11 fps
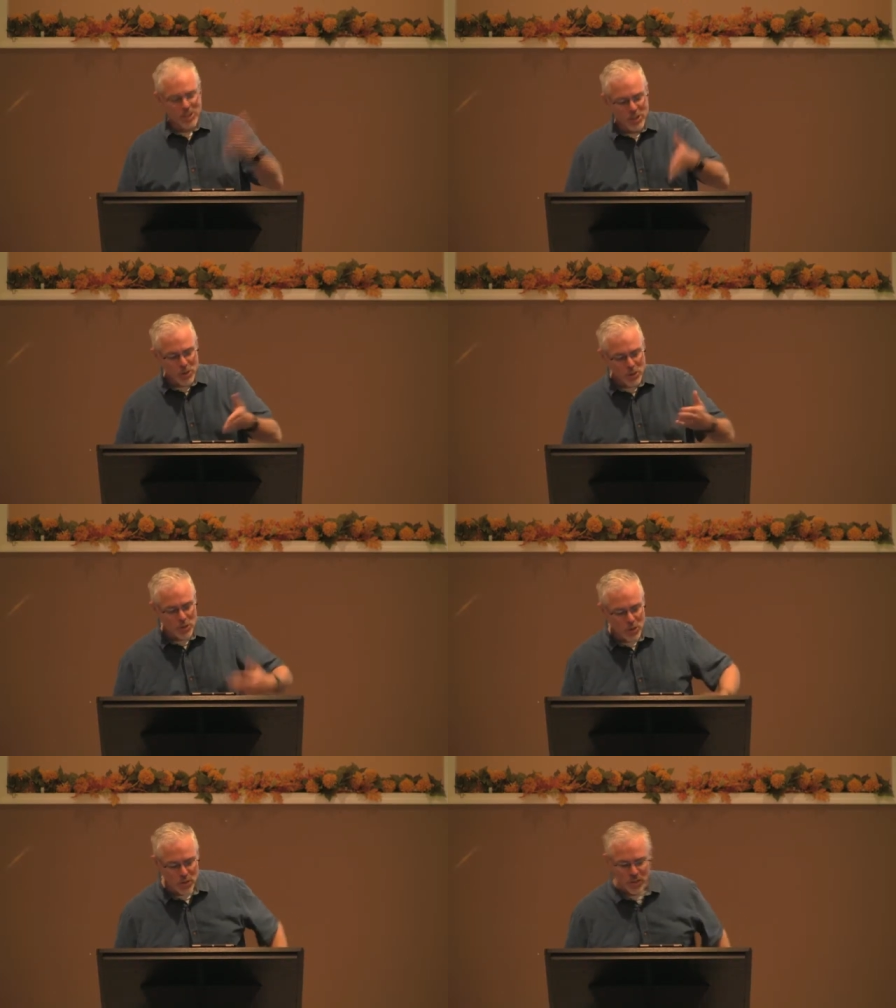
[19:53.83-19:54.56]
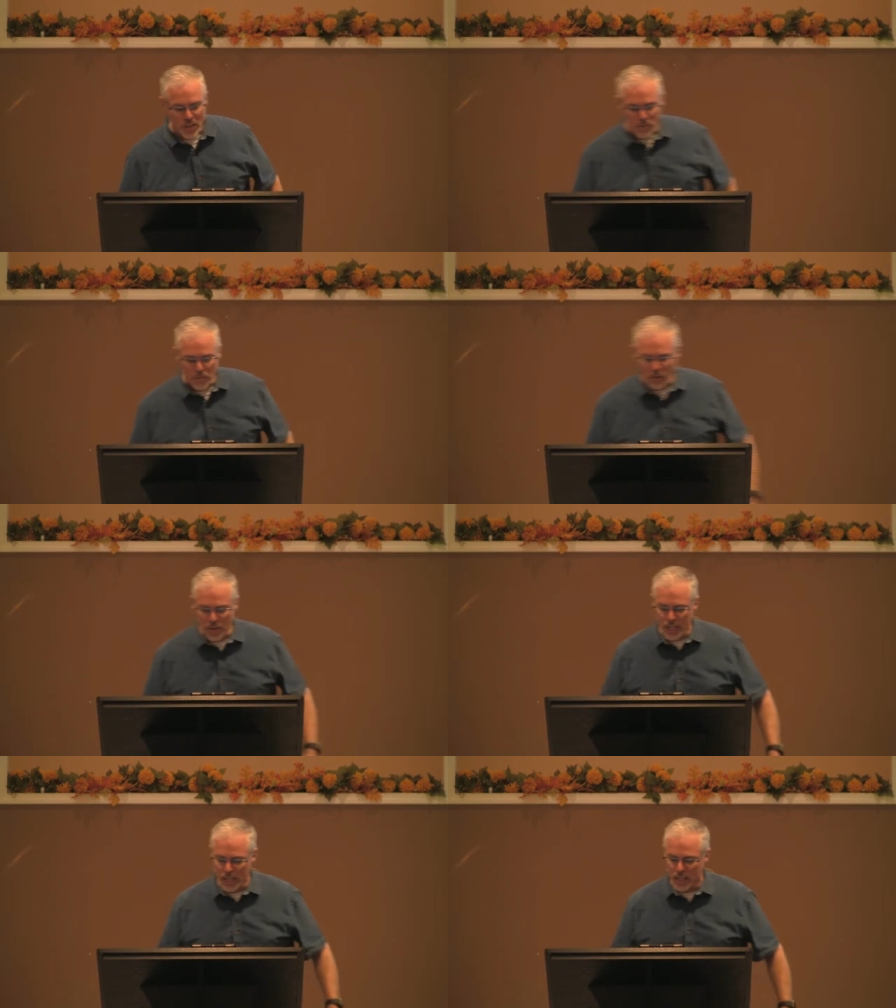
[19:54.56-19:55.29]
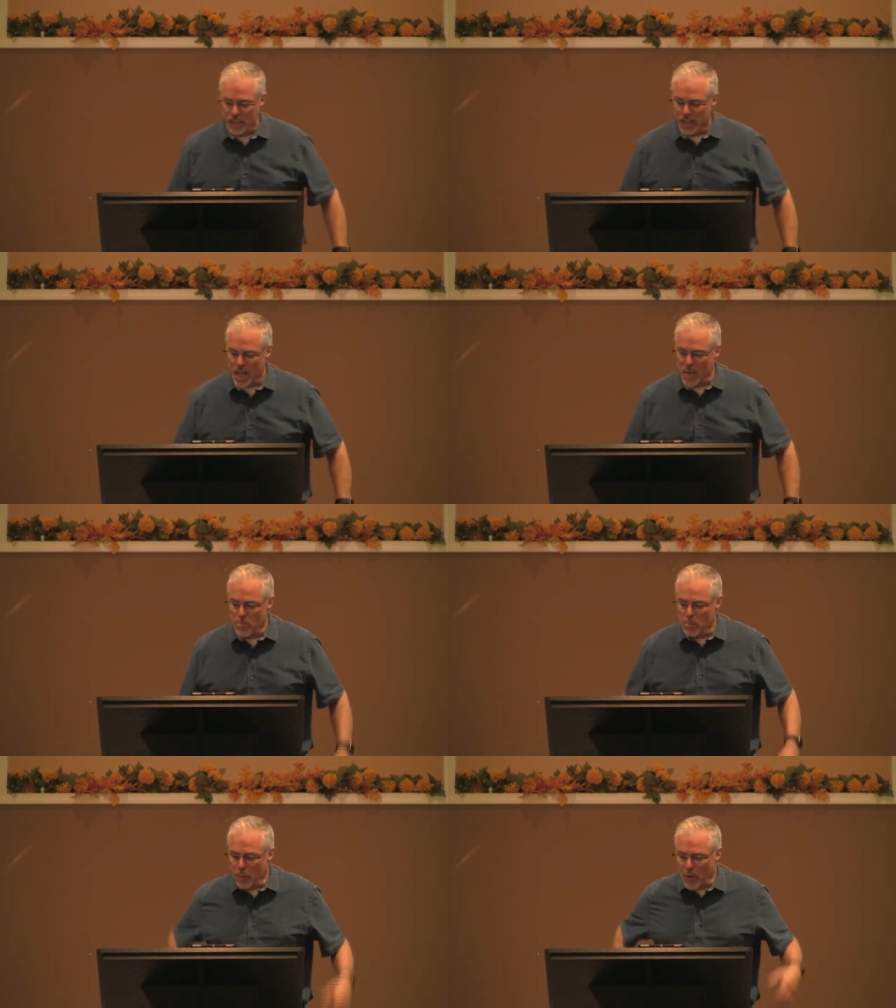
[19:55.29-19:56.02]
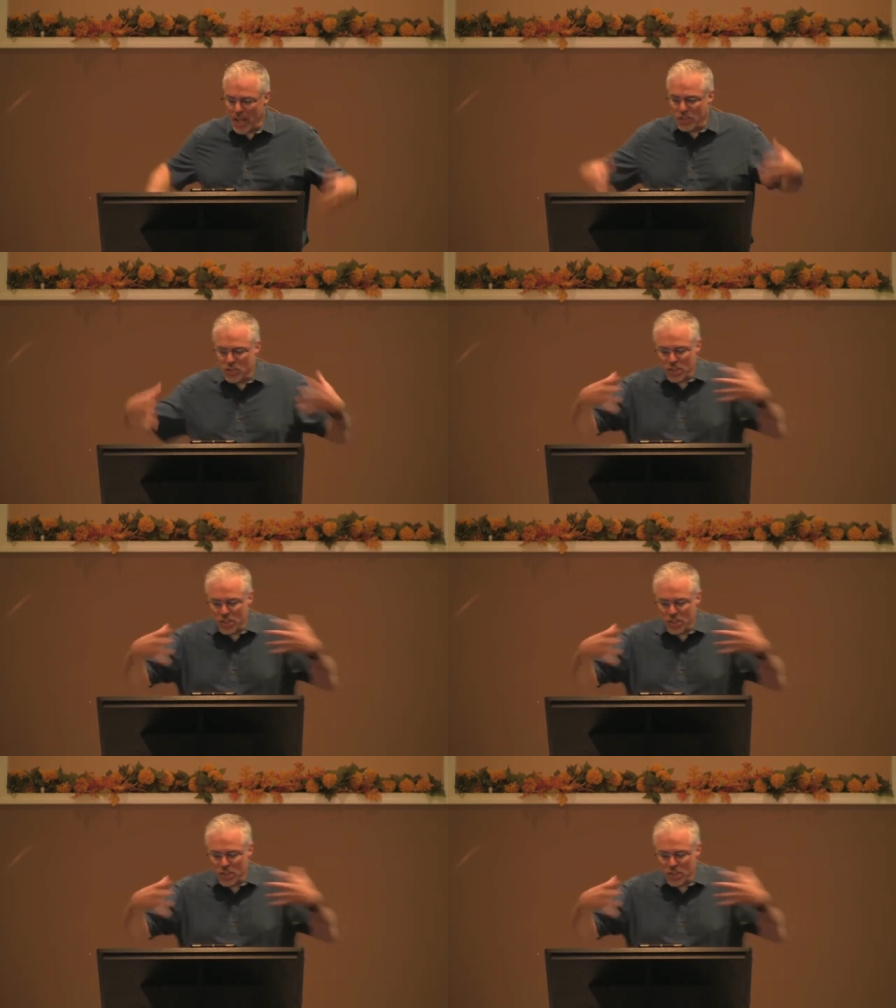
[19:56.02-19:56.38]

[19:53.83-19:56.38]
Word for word: Use your suffering, embrace